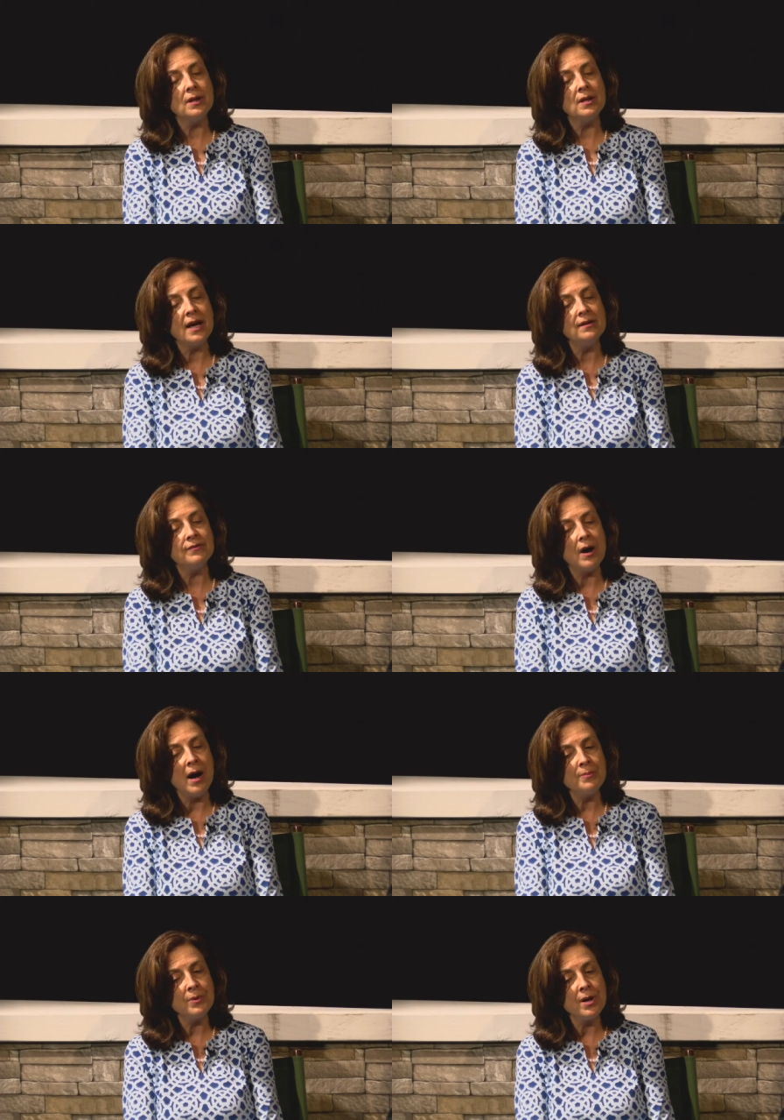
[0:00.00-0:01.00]
night of
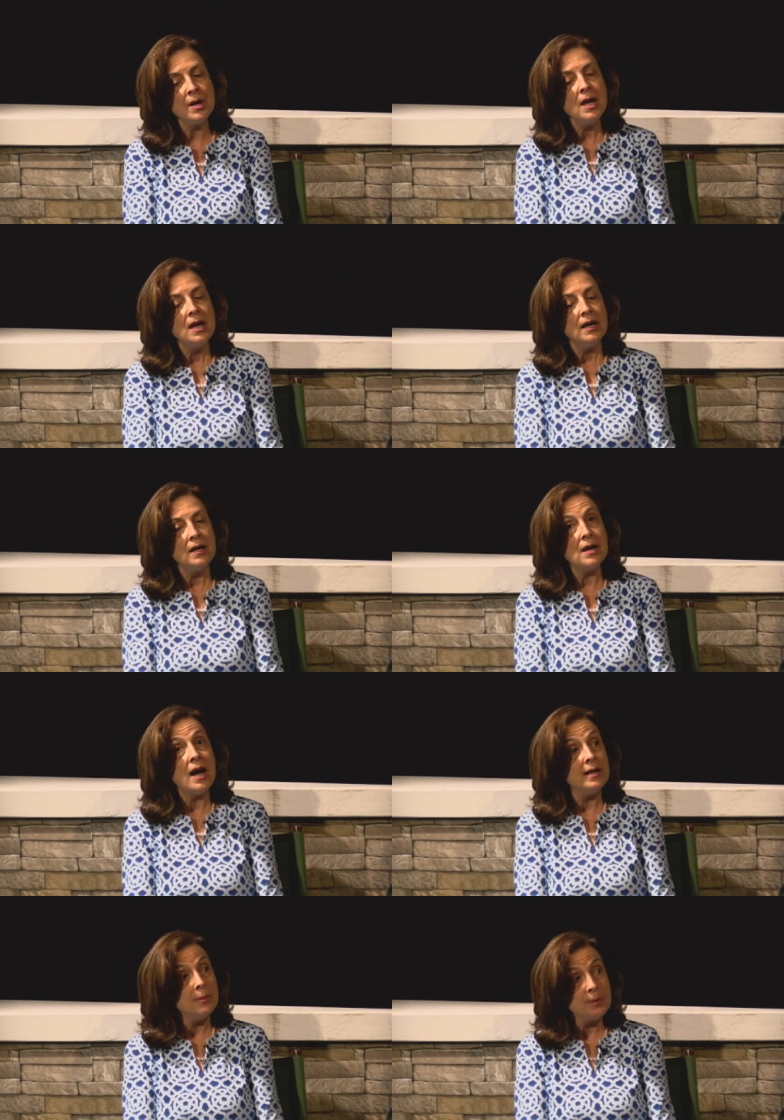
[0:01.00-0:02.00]
opera in
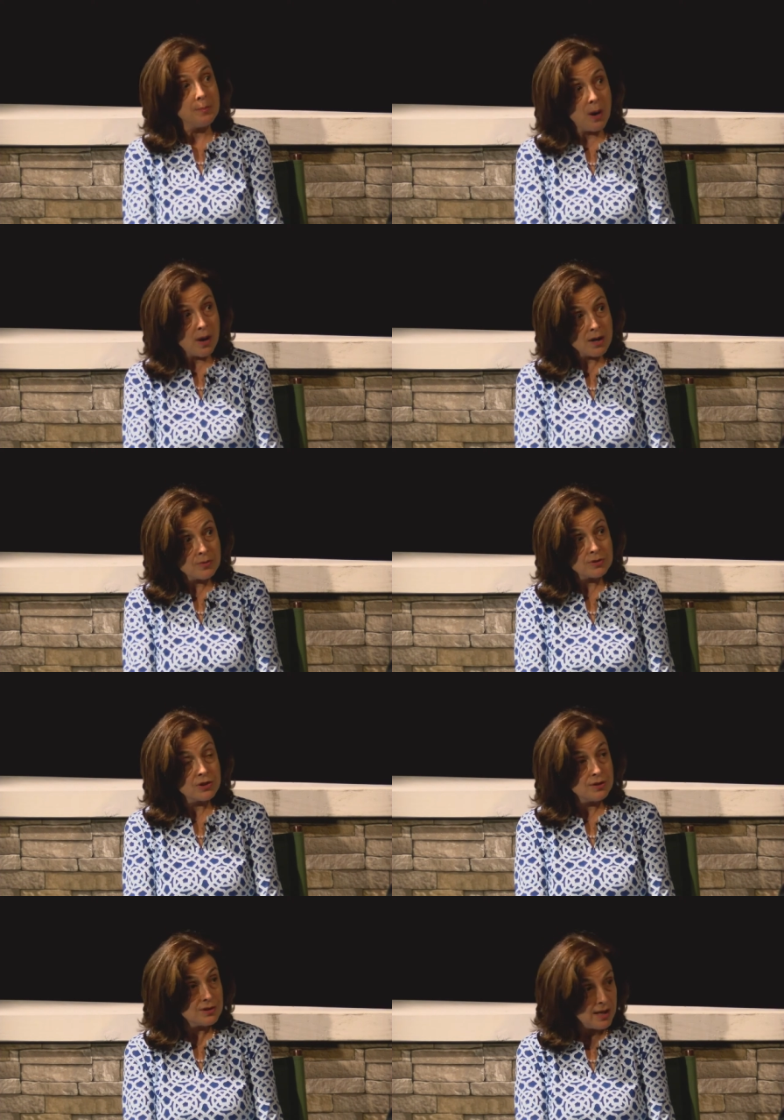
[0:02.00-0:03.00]
ILP Park with
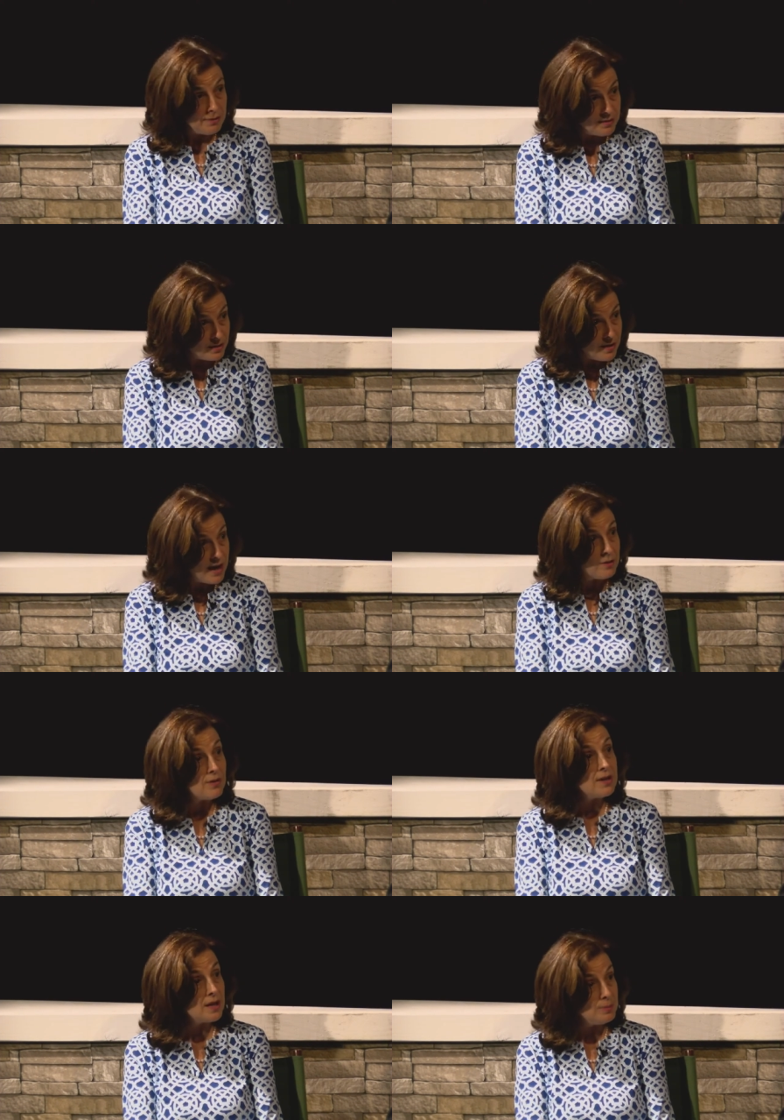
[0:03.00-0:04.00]
Gene Selander and
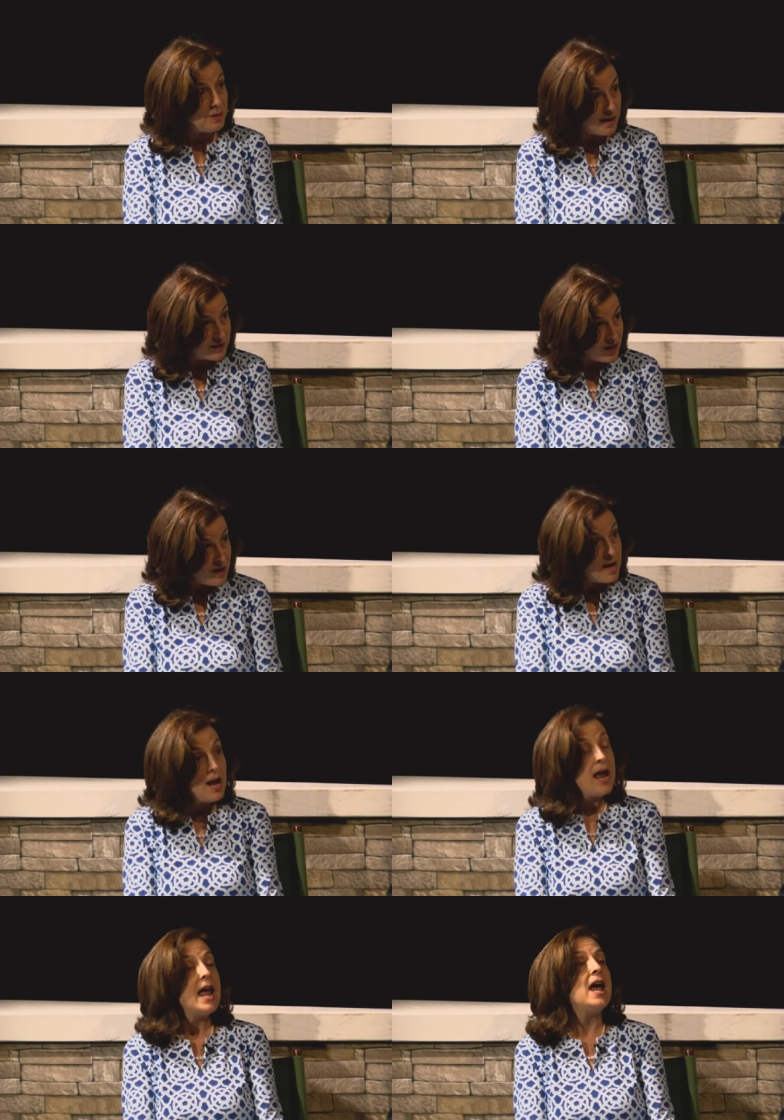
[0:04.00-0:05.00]
Great Neck Plaza,
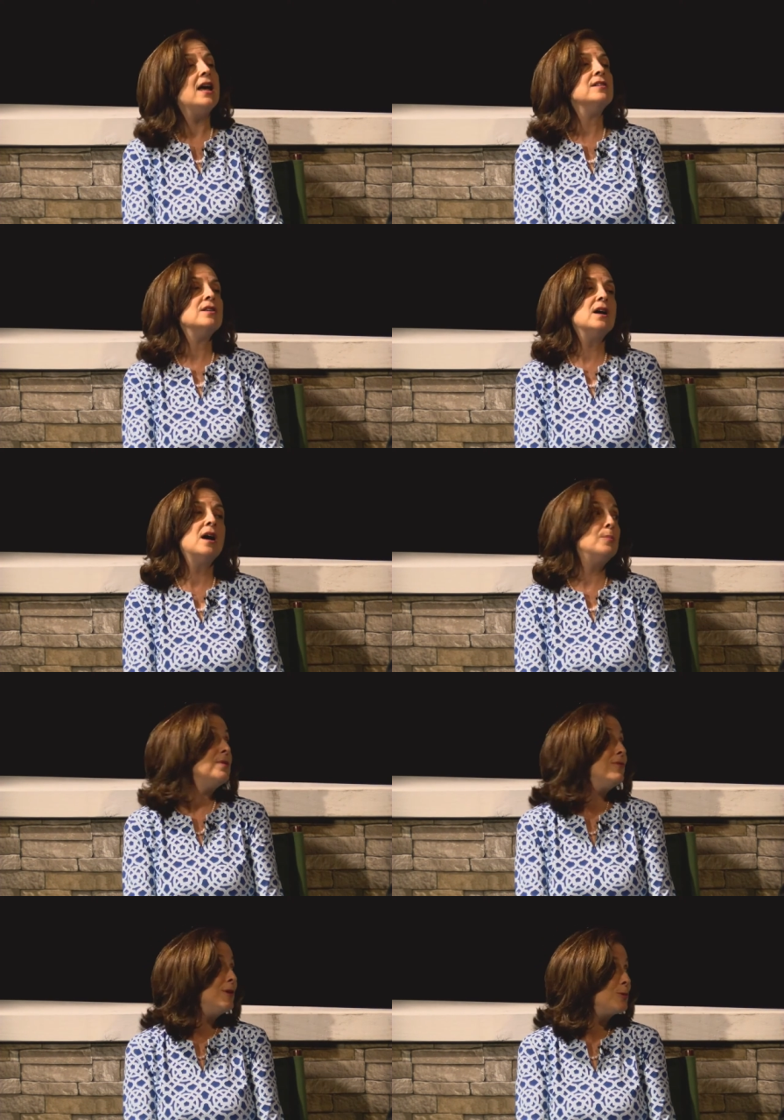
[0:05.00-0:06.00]
and I'll
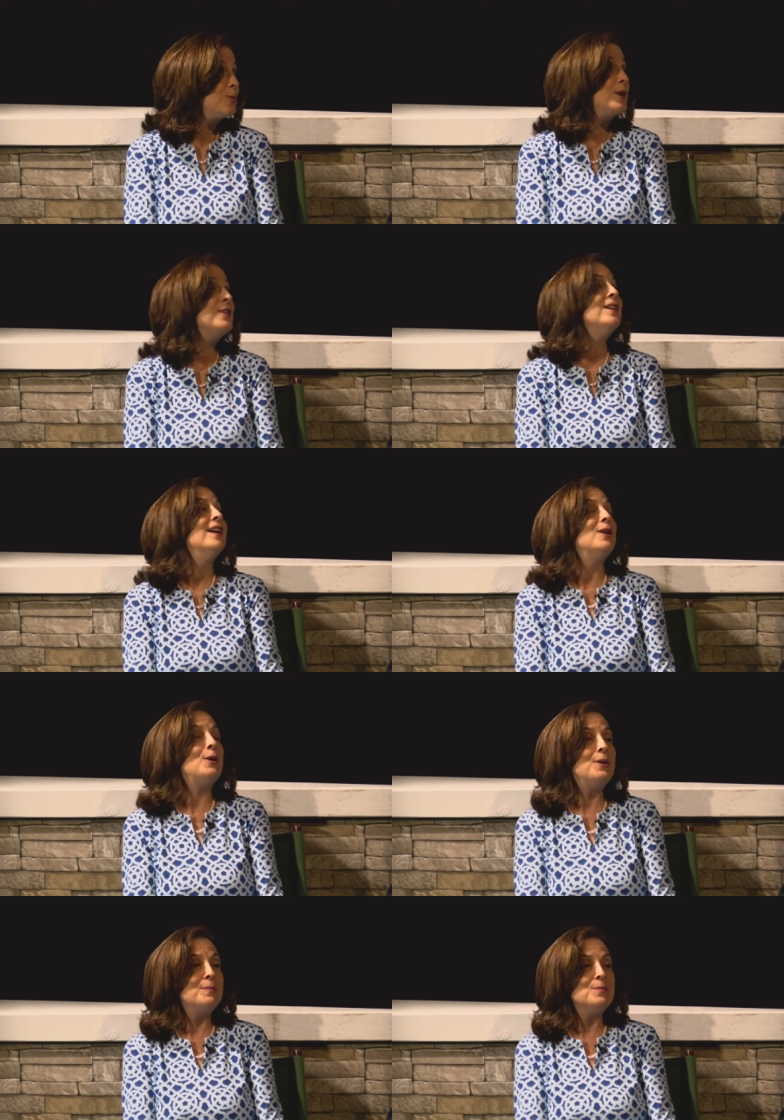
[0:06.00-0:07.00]
be featuring
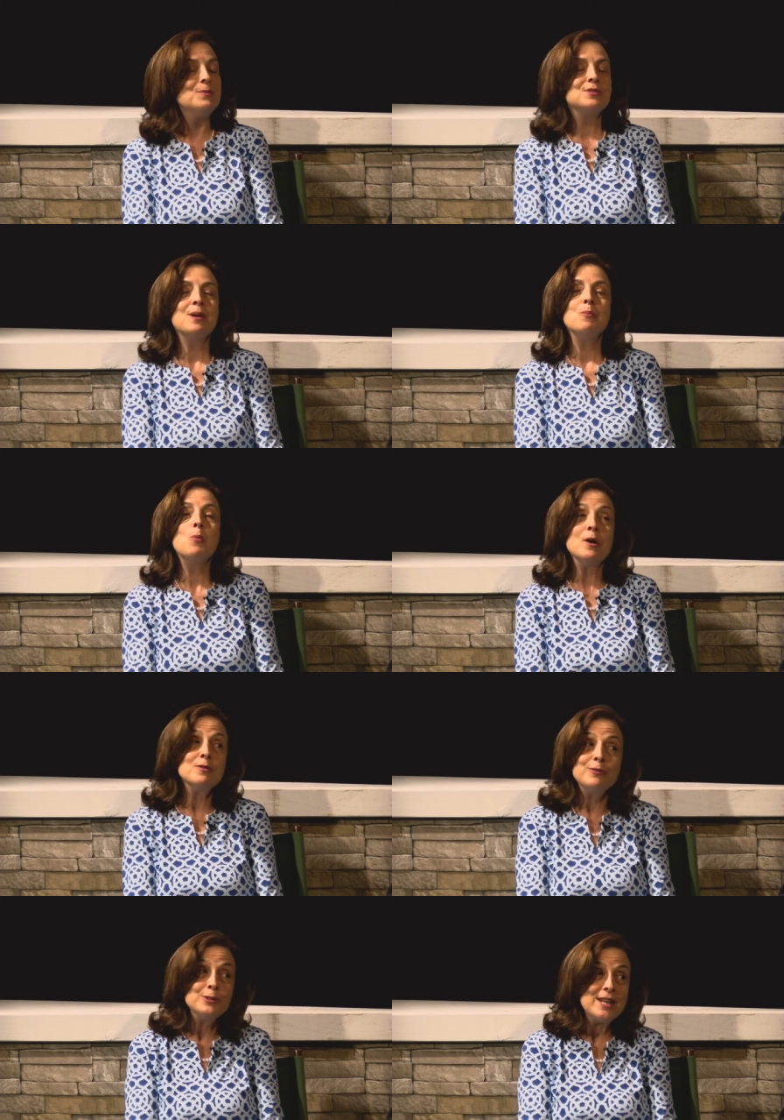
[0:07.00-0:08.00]
some
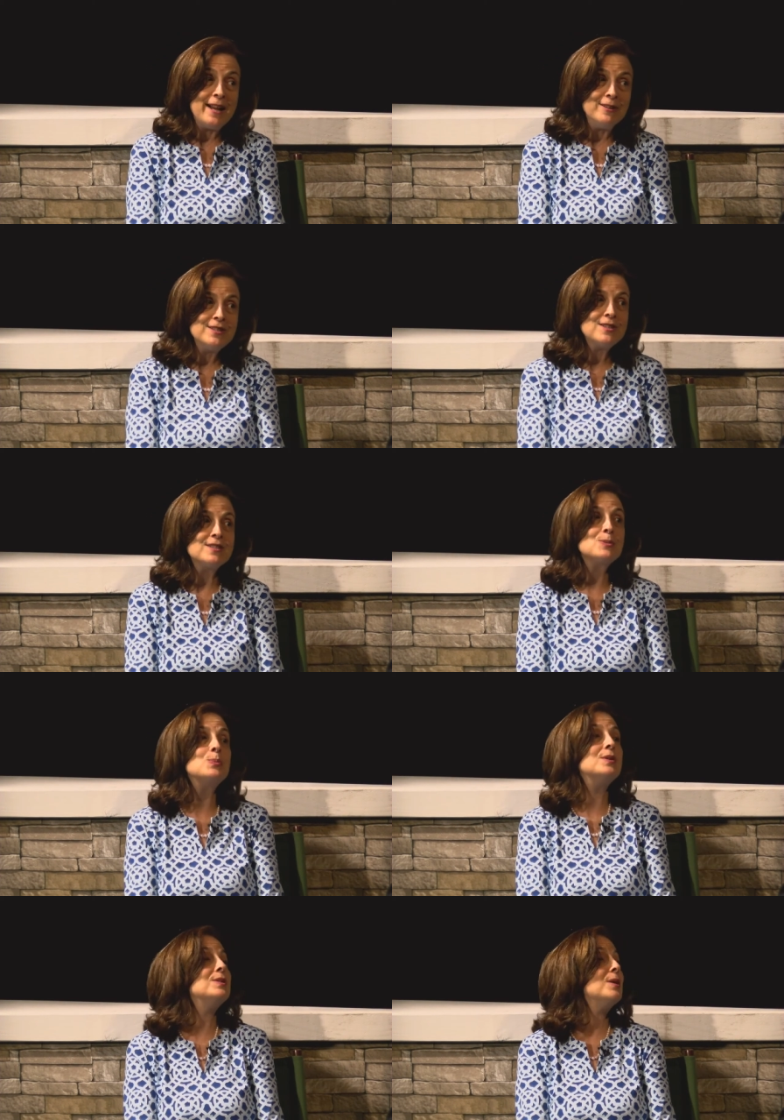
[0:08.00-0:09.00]
wonderful talent
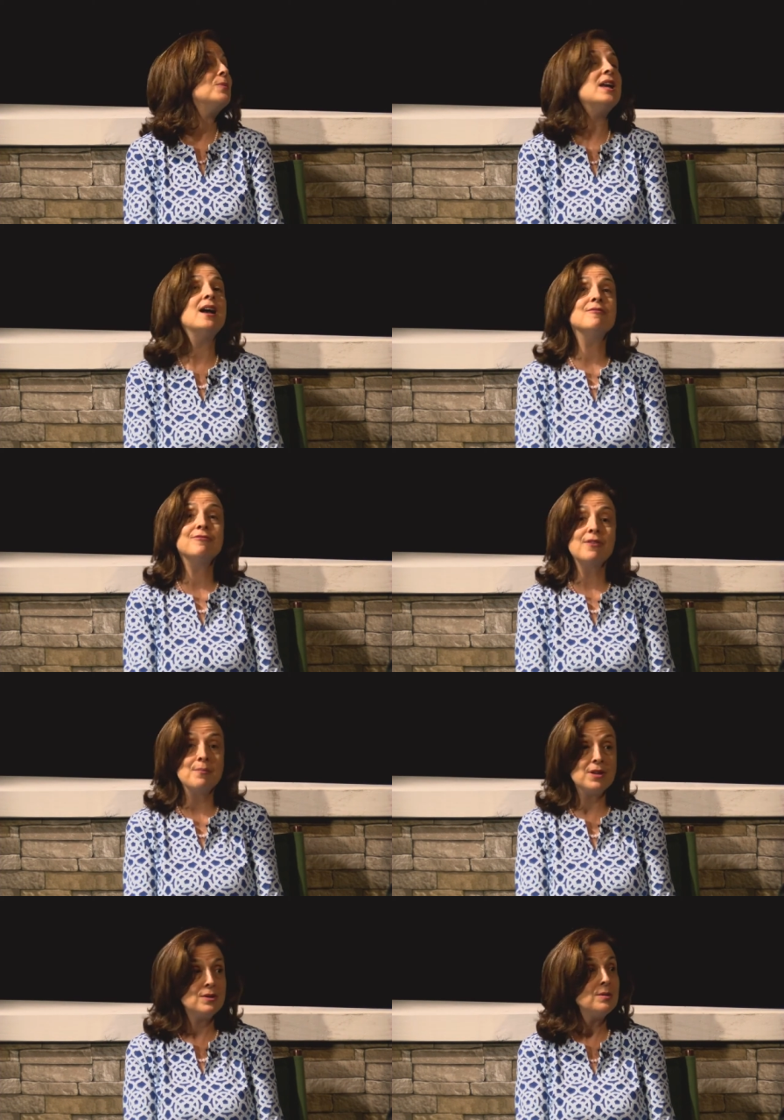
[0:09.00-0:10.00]
that we have
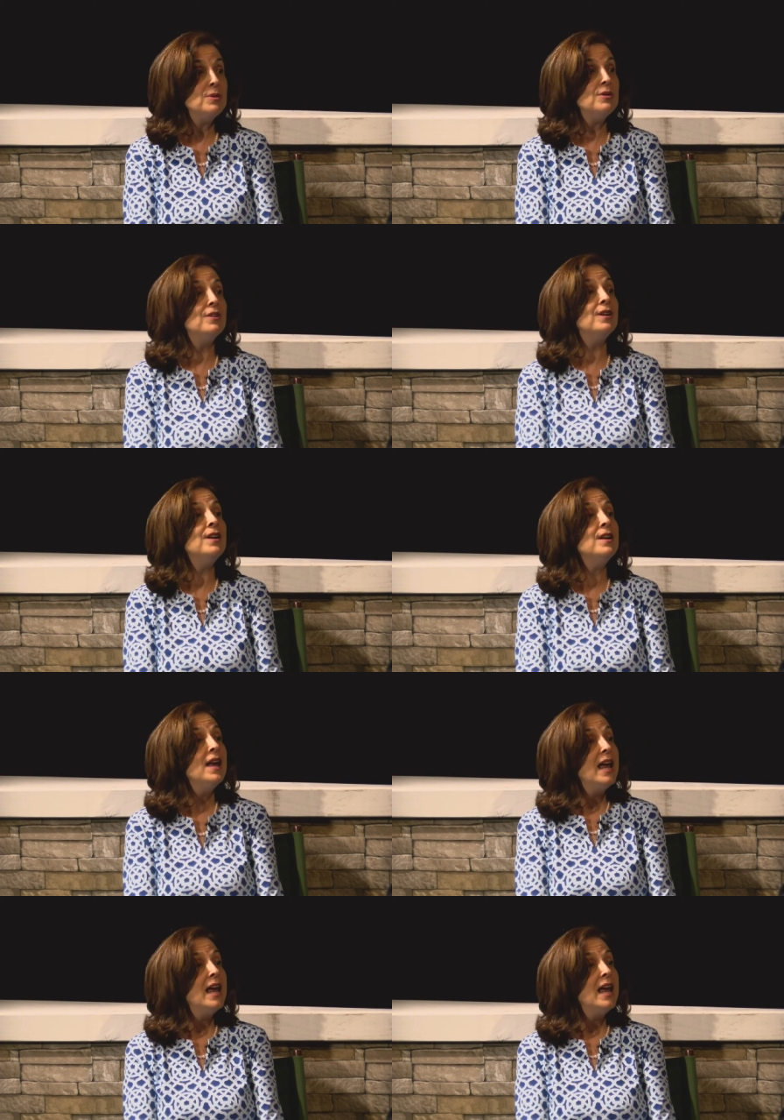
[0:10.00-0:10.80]
from the community.